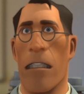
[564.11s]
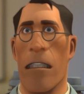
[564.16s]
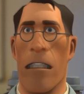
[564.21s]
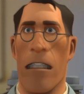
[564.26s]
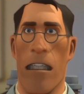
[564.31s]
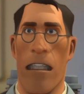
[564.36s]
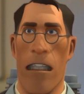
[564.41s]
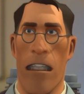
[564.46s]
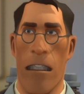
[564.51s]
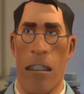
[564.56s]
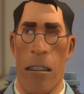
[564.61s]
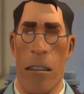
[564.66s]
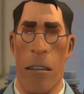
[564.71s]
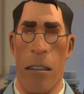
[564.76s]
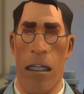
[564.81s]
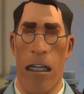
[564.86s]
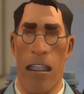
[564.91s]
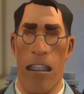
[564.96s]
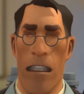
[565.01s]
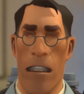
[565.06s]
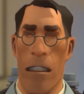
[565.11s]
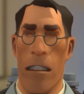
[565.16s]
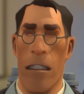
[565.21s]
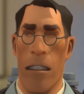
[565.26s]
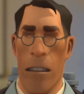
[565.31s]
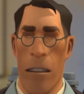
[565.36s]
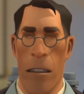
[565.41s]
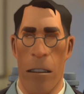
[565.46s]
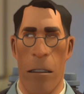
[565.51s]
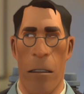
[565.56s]
honestly
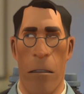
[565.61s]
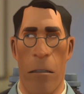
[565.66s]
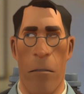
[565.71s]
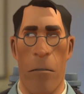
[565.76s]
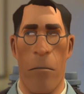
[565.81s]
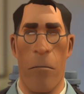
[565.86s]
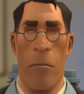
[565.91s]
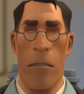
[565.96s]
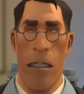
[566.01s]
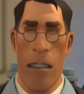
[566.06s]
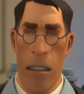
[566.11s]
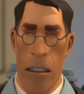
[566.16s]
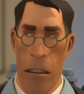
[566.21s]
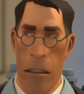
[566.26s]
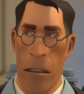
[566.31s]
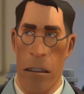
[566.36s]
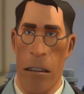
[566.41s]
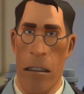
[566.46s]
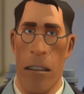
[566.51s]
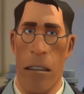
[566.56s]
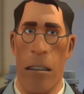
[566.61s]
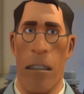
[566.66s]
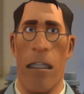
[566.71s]
answer that would be appreciated.